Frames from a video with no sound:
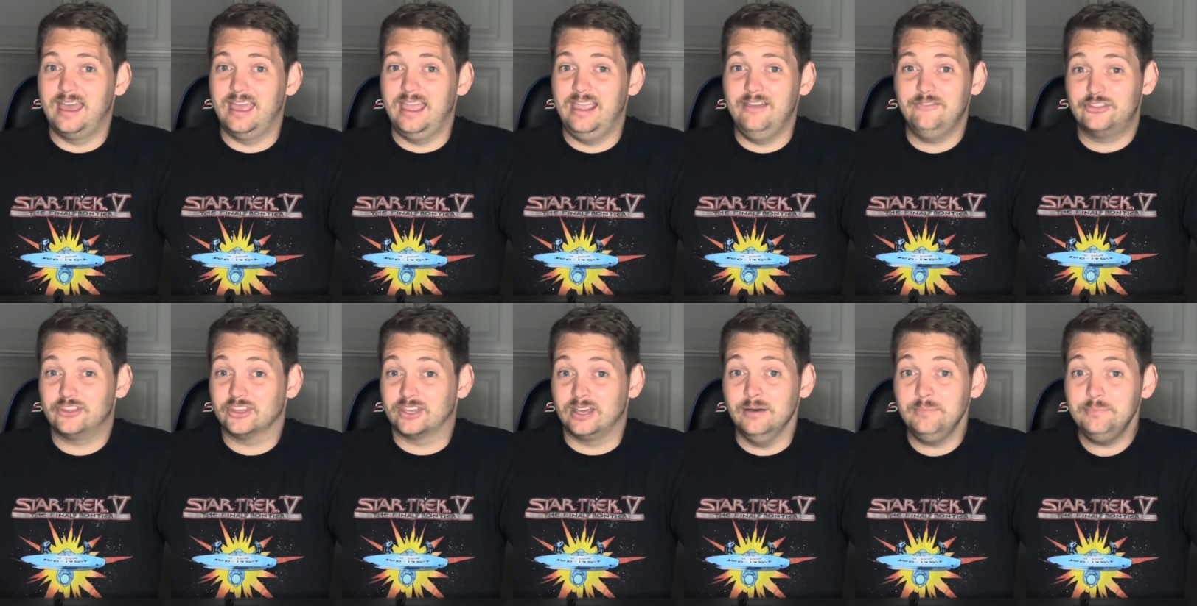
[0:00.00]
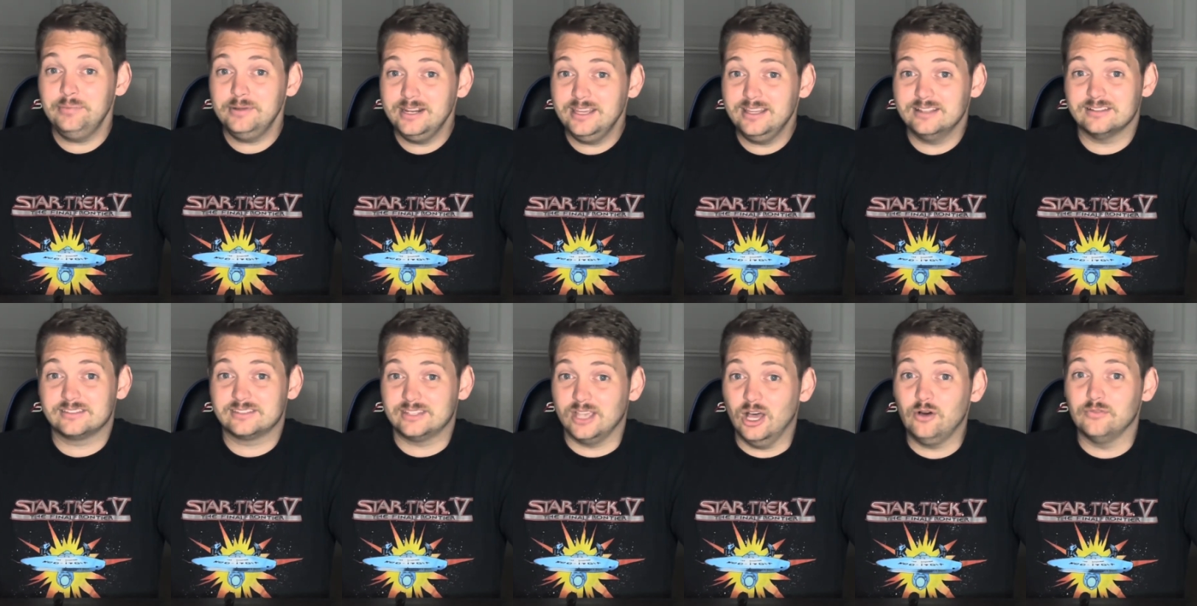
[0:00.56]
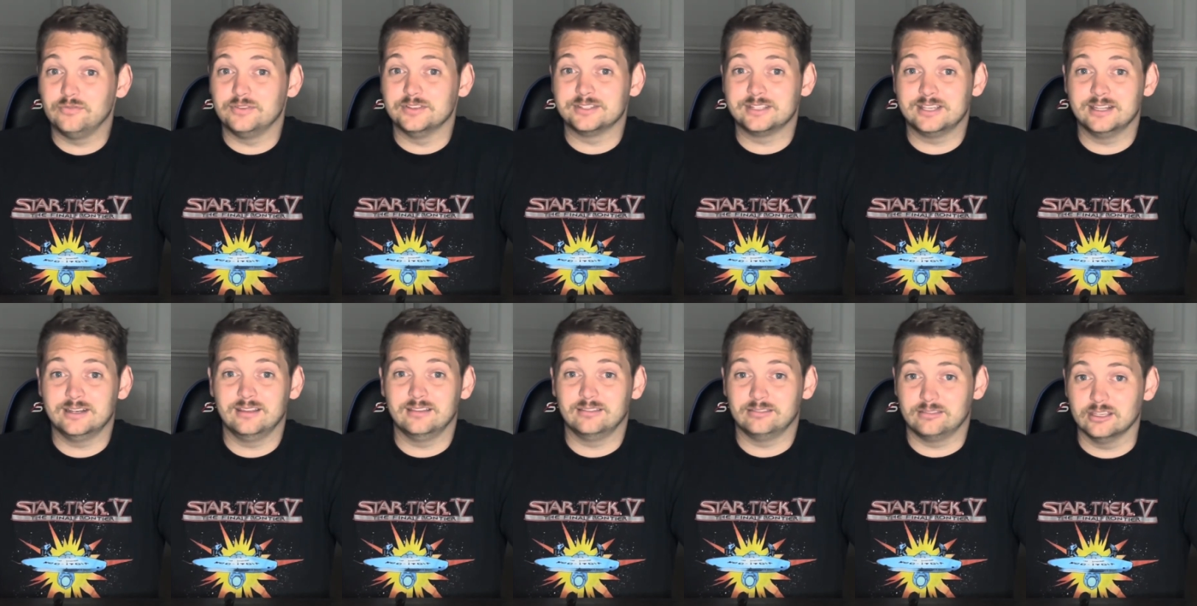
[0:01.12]
if the company itself is
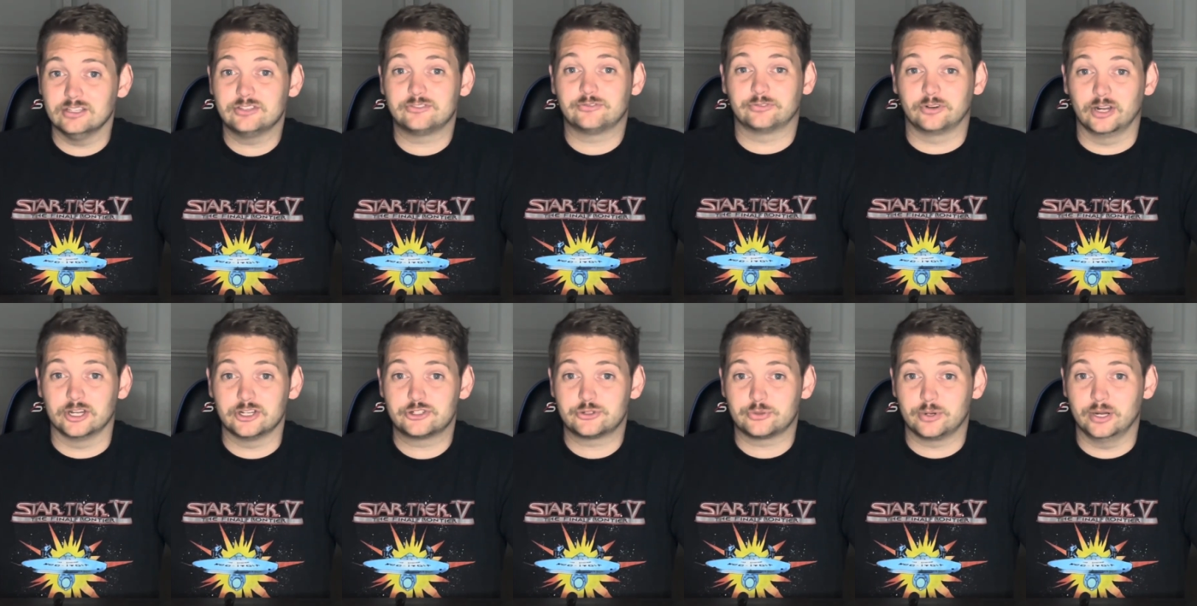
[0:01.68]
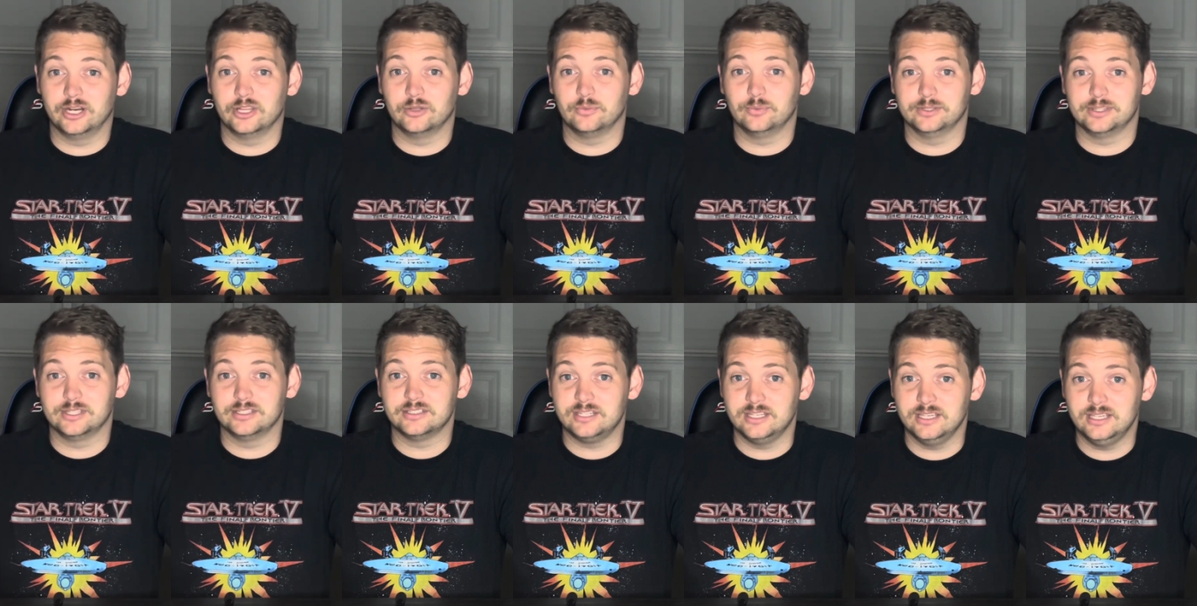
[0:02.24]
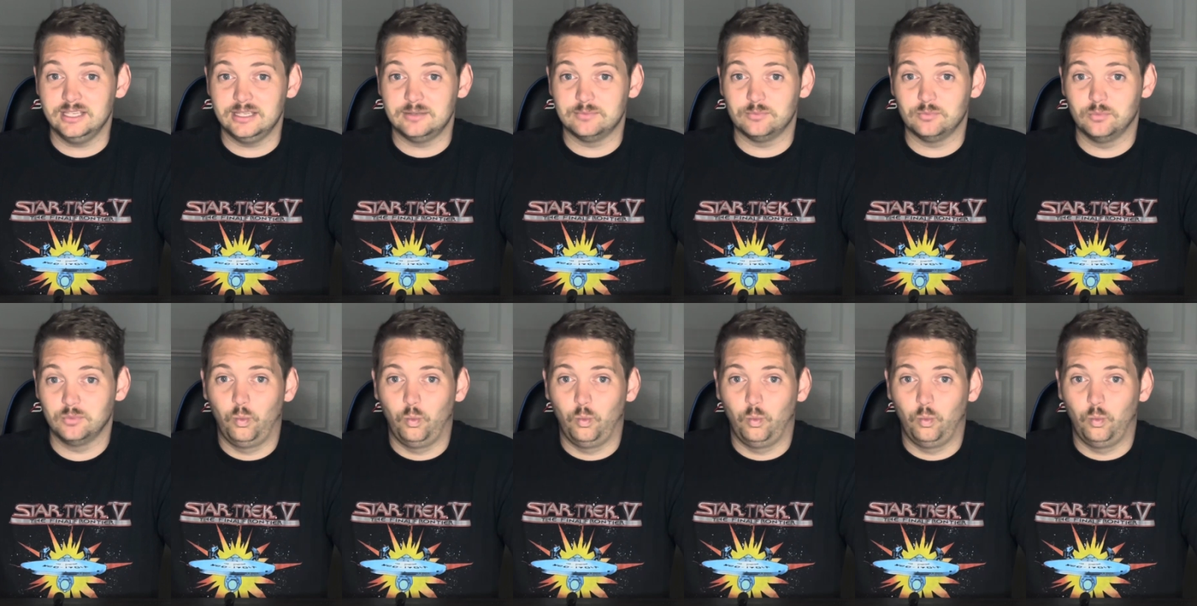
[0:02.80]
getting this frustrated with the team,